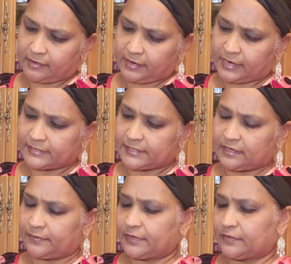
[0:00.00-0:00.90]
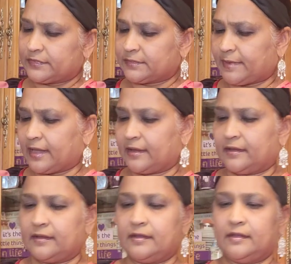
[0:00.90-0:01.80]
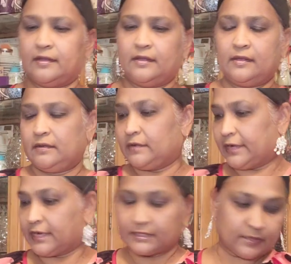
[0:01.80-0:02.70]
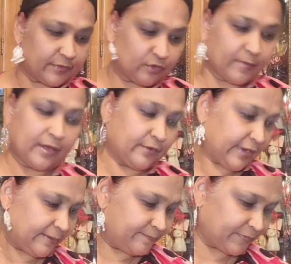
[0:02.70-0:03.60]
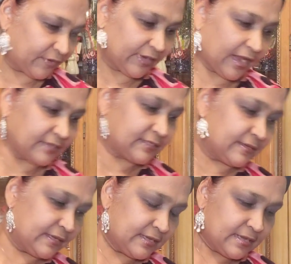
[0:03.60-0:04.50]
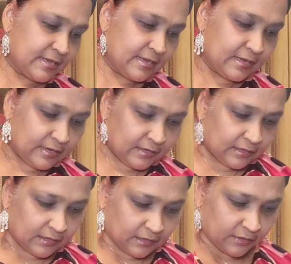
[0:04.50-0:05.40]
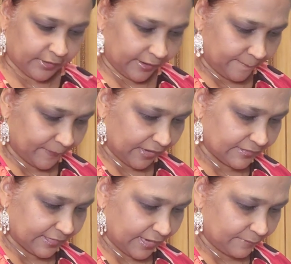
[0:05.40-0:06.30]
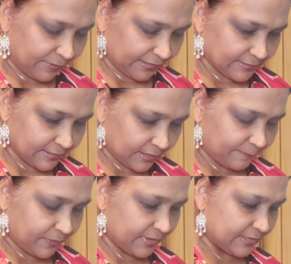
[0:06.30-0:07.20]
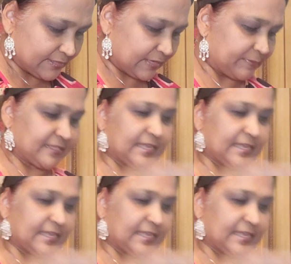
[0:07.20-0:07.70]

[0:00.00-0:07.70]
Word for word: Okay, I see how it goes back. Okay, that's how it goes back. Okay, okay, guys. Okay, and then I picked up some